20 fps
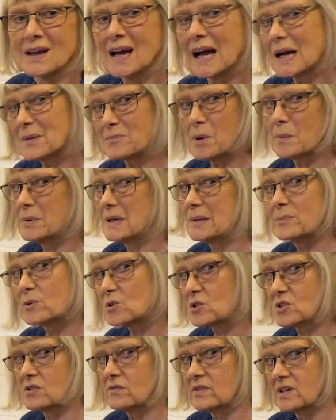I'd probably
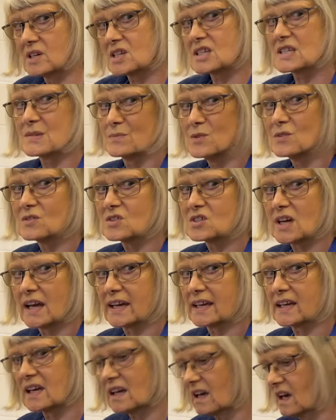put her in a smooth
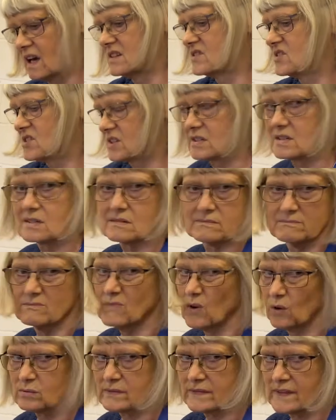jacket and just
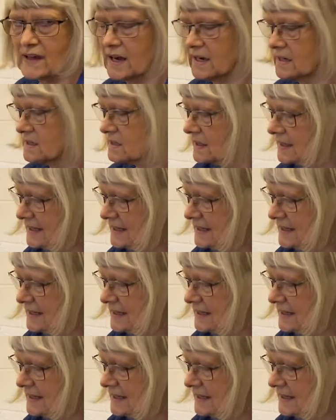mould that.